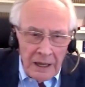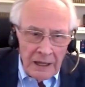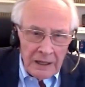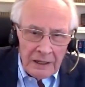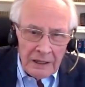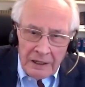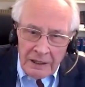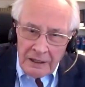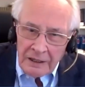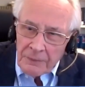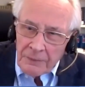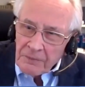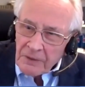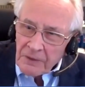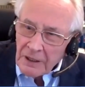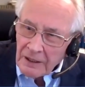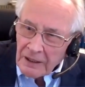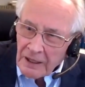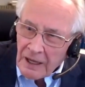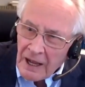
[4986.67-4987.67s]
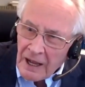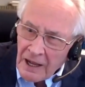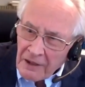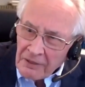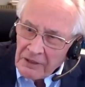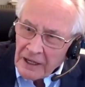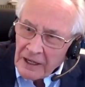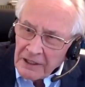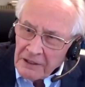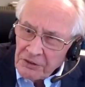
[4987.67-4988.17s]
Are
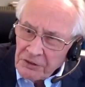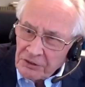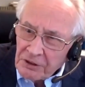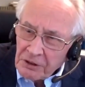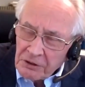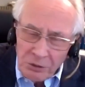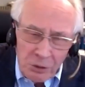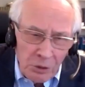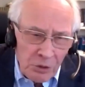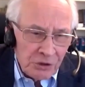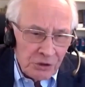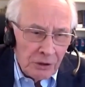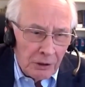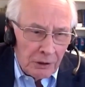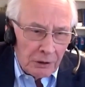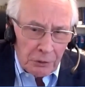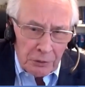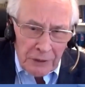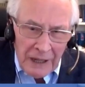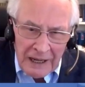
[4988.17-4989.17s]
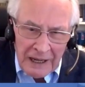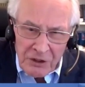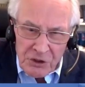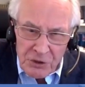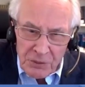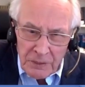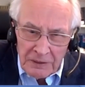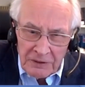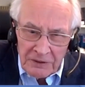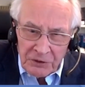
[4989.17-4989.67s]
there institutional
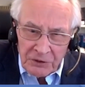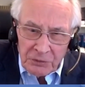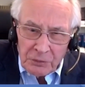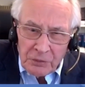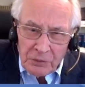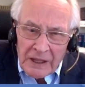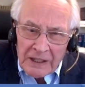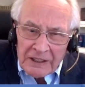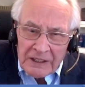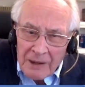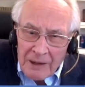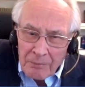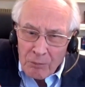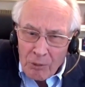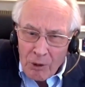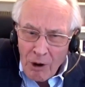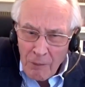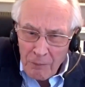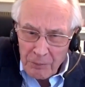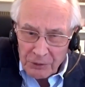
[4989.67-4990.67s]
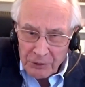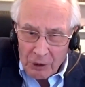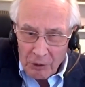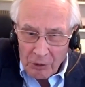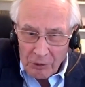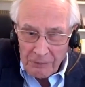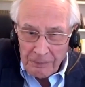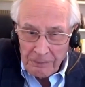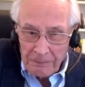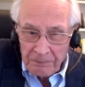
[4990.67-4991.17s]
arrangements that are more
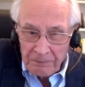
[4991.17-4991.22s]
prone